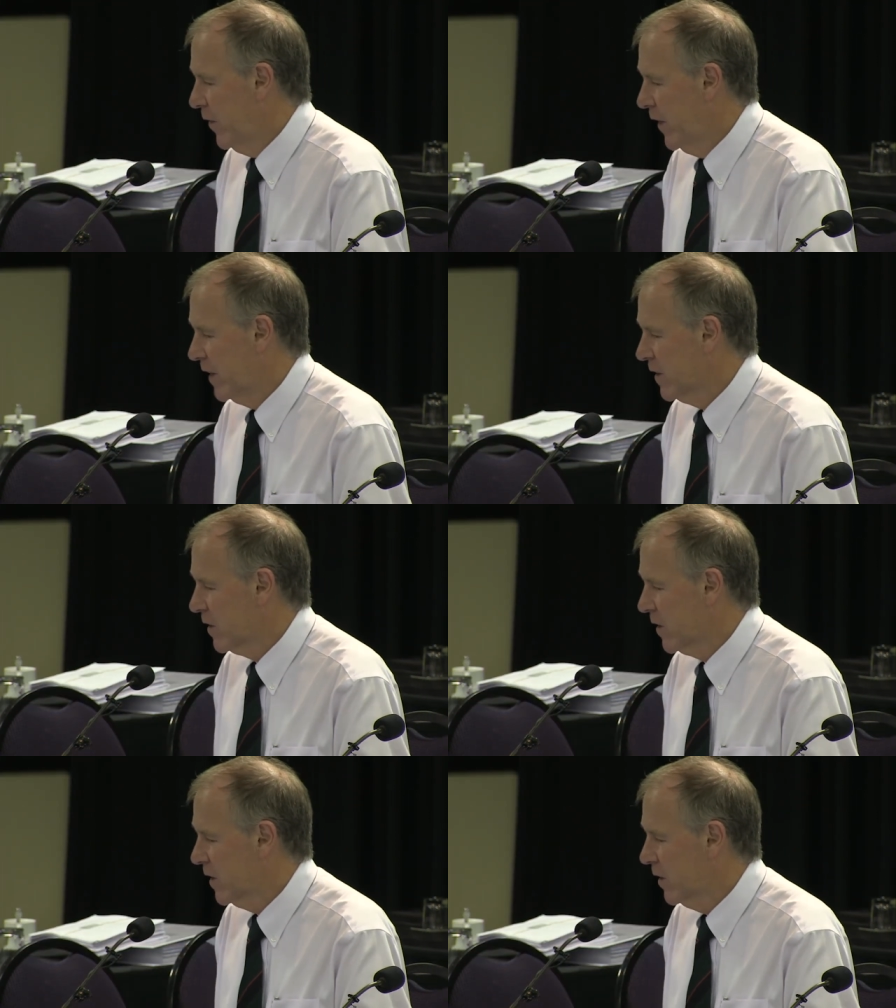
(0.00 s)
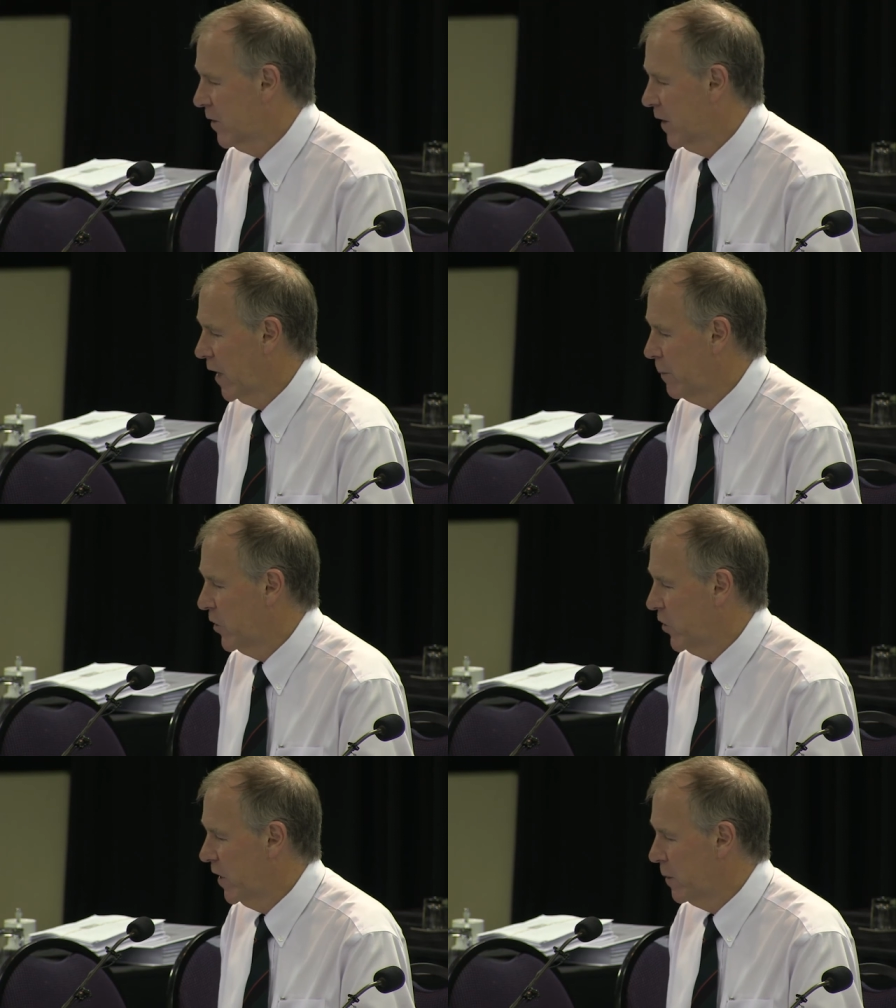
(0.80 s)
that's going to be
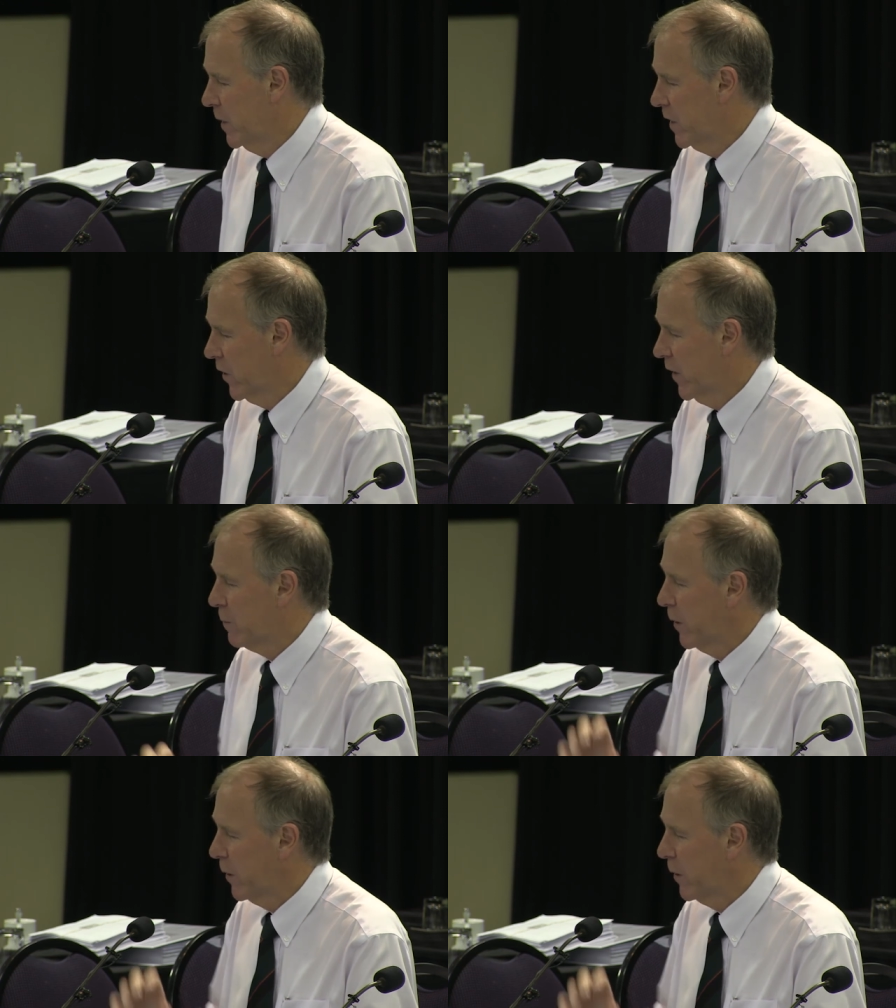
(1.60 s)
shown to be incorrect.